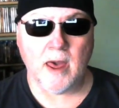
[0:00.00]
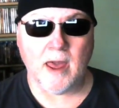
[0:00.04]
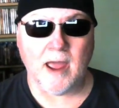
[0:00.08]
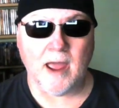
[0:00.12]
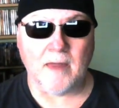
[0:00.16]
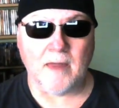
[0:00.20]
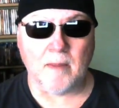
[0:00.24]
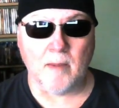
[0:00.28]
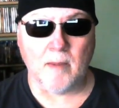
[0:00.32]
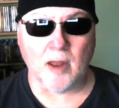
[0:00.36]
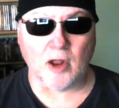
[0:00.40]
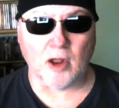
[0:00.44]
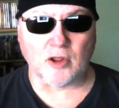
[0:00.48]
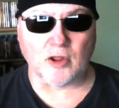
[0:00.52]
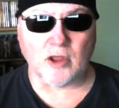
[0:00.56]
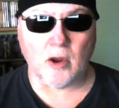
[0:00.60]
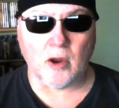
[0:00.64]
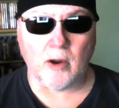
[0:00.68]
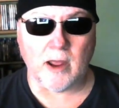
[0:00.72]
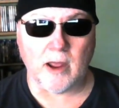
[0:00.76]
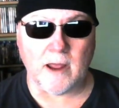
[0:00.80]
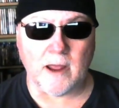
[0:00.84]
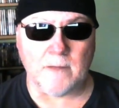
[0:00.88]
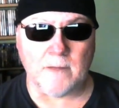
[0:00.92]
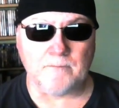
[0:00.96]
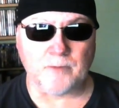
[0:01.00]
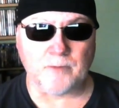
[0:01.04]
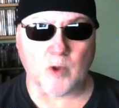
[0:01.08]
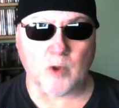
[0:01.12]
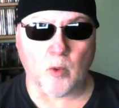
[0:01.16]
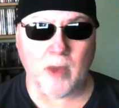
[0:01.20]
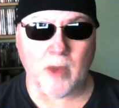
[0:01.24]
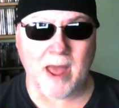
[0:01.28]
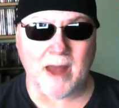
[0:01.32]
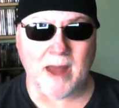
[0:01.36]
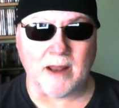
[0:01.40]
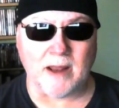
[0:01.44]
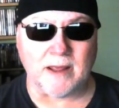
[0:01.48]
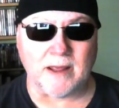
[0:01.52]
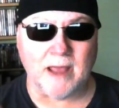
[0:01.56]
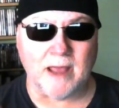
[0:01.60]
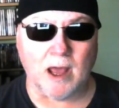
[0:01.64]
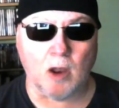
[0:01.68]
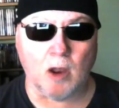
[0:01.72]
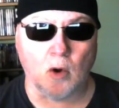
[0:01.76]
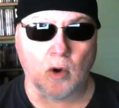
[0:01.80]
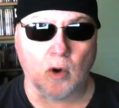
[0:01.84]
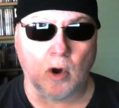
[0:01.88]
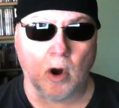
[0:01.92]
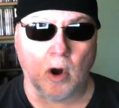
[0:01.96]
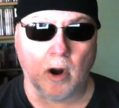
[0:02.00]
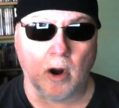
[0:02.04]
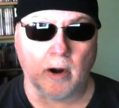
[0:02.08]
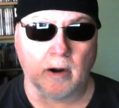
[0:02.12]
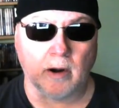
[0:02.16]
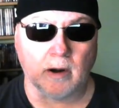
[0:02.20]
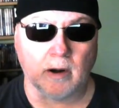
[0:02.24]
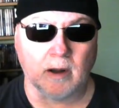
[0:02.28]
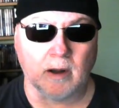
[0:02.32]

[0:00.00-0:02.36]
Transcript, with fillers: In the military, we had a yellow card,